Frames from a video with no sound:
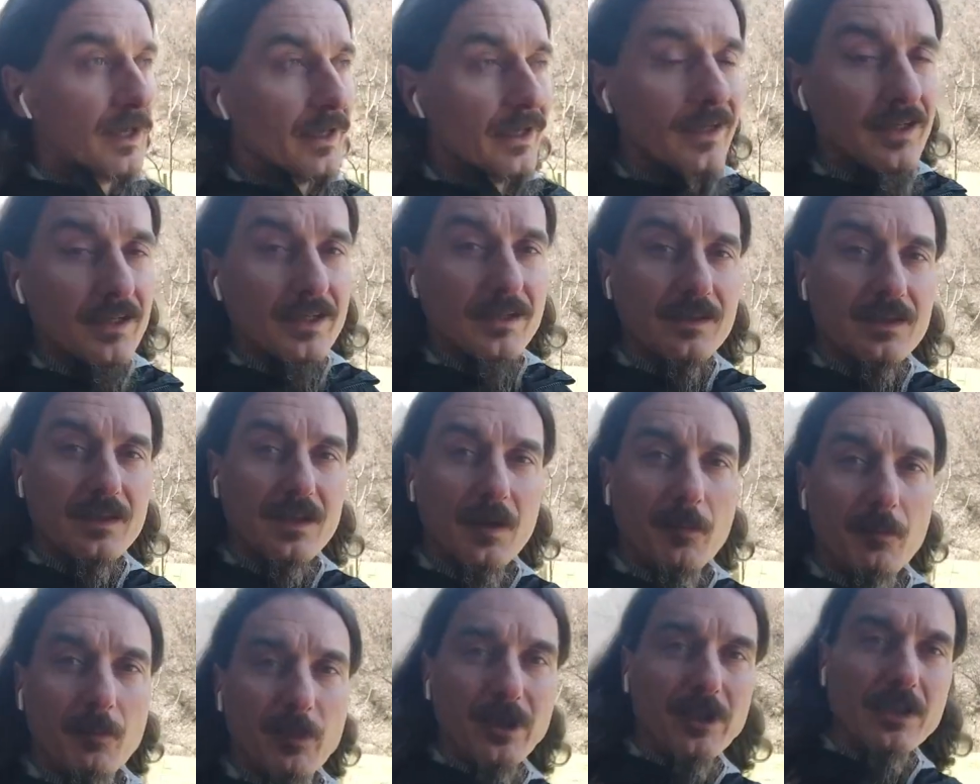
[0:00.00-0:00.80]
it is the
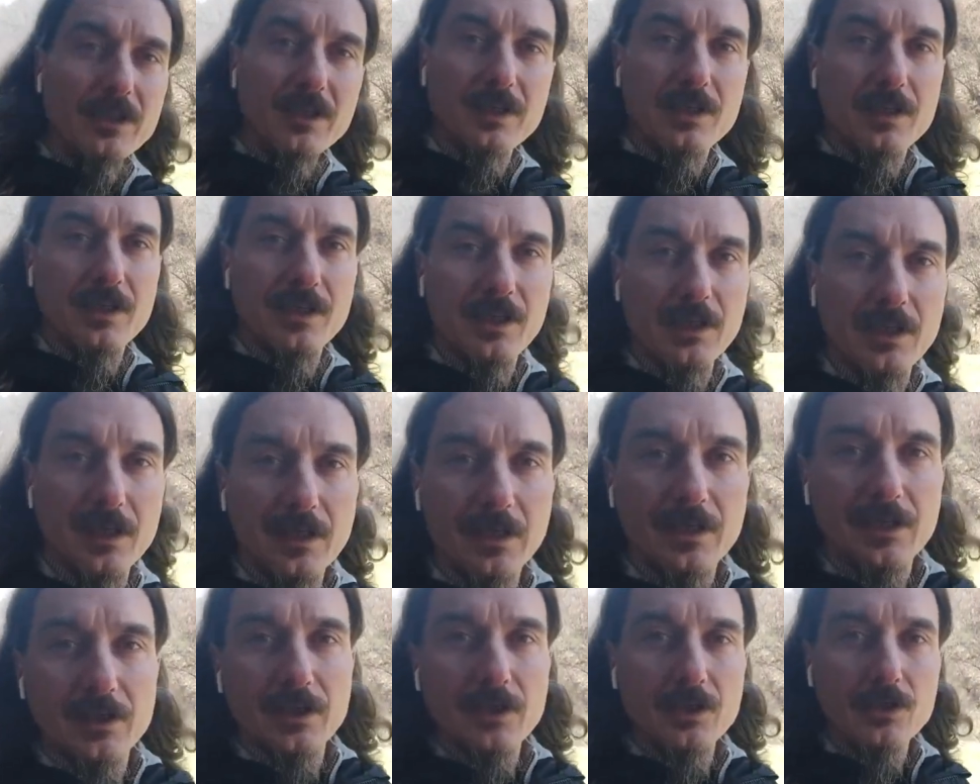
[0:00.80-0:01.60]
ability
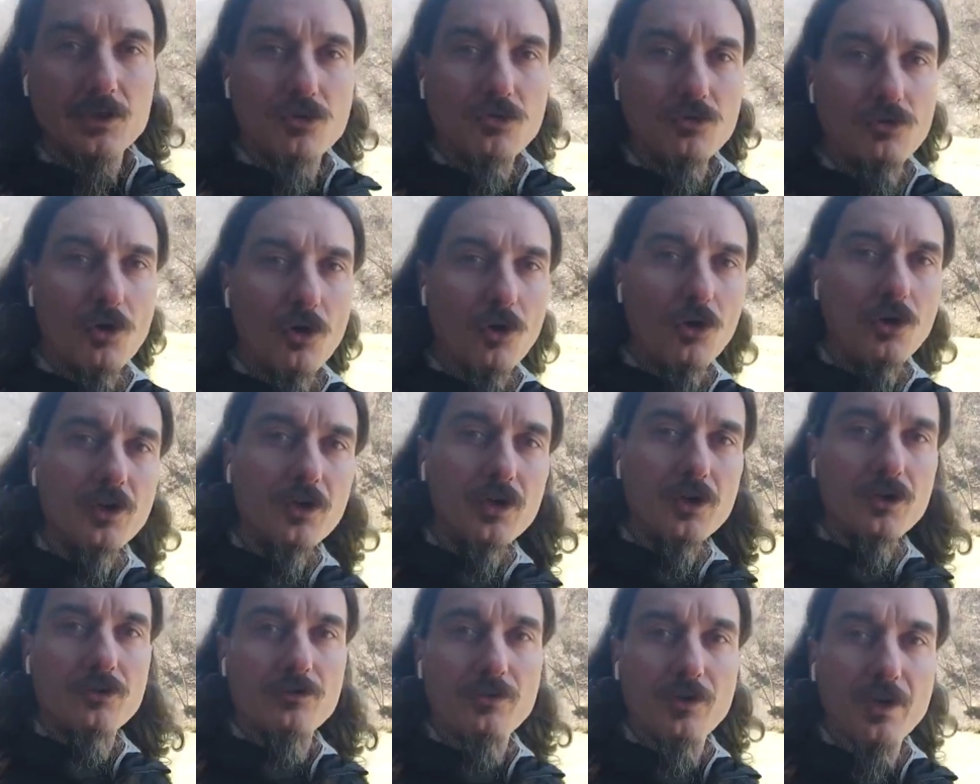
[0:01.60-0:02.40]
to all
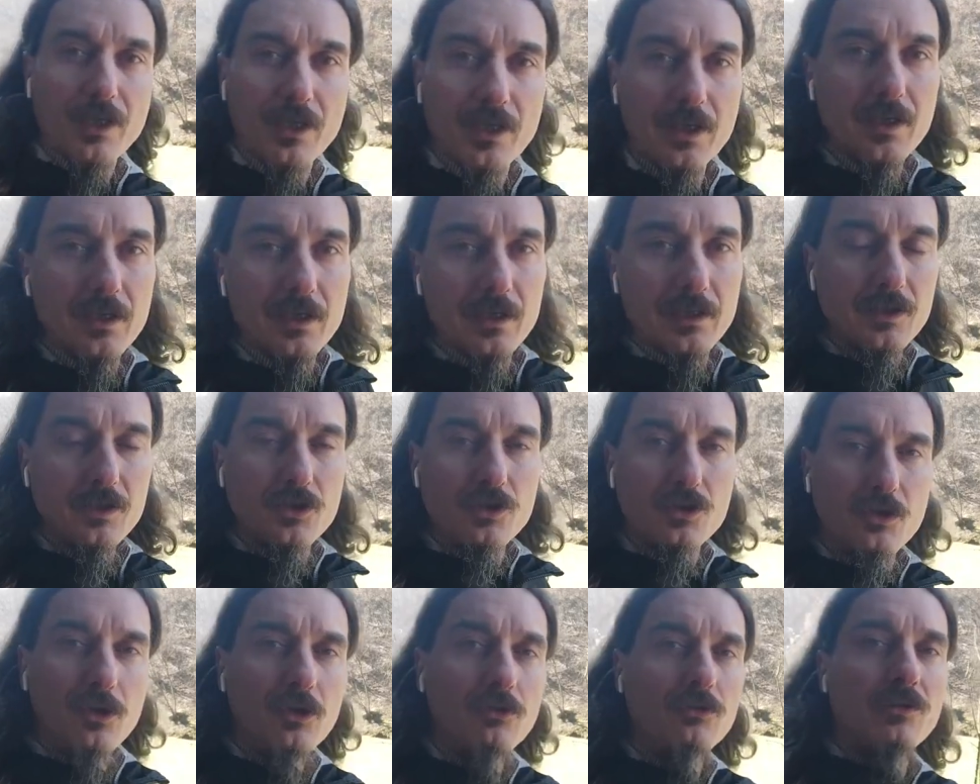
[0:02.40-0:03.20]
agree
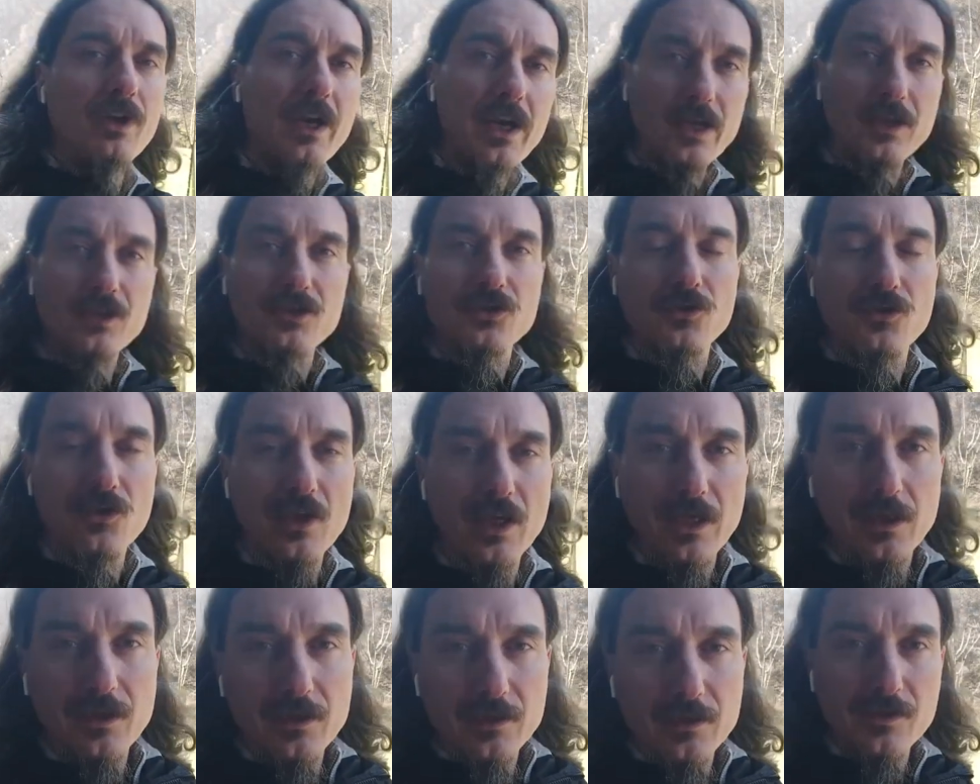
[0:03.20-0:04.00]
to arrange
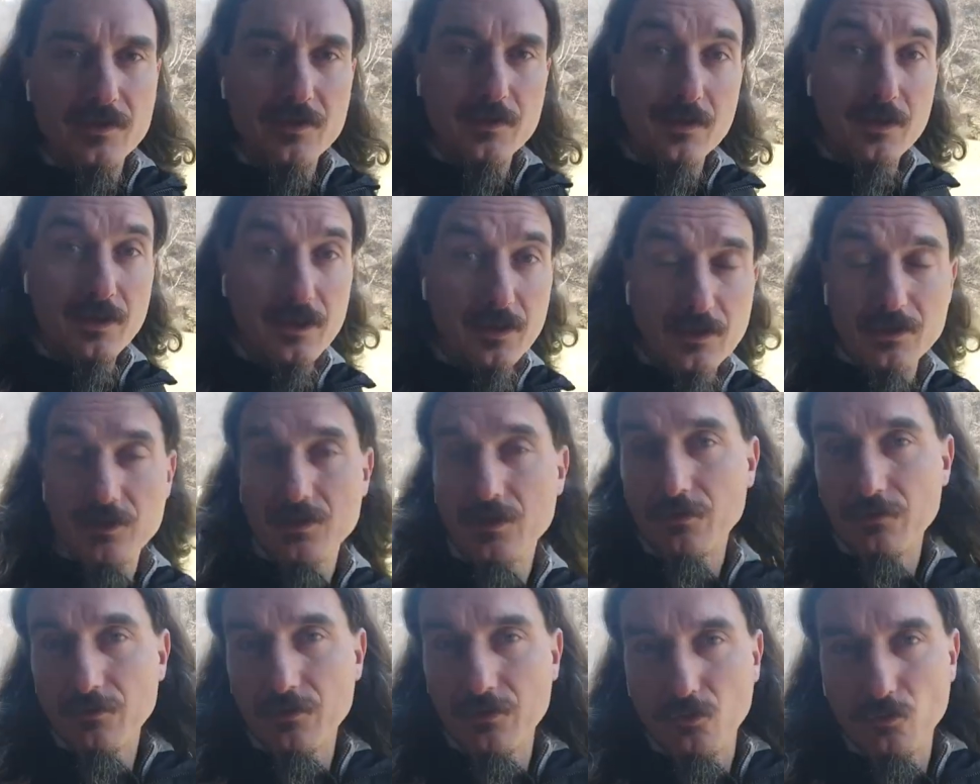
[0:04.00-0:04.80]
things in a
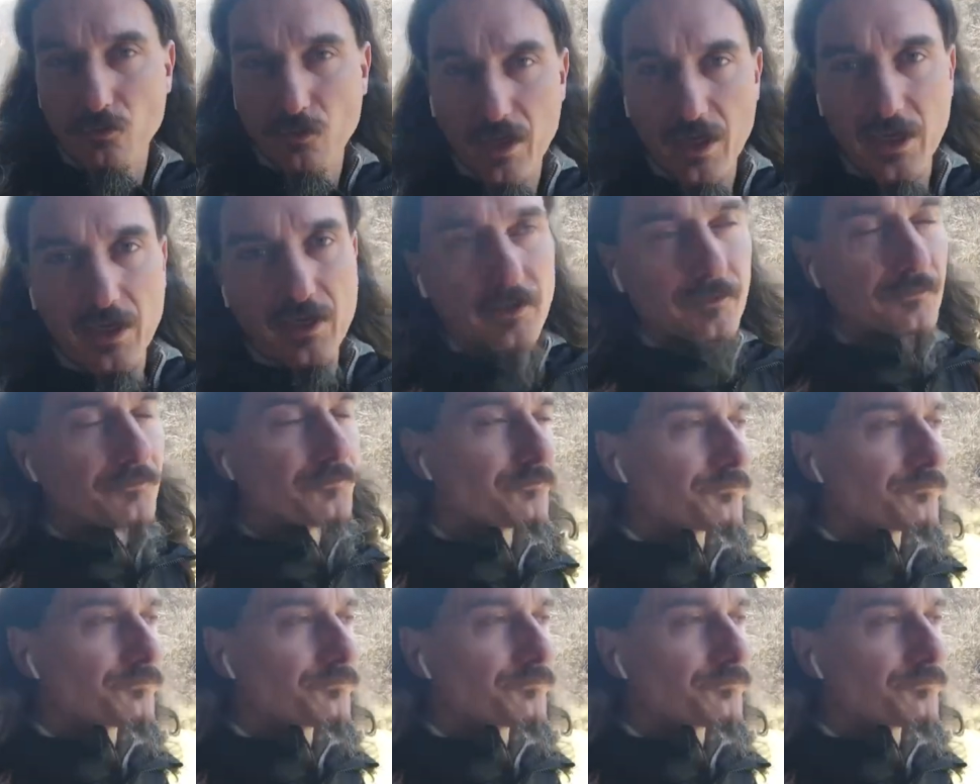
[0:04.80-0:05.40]
different way.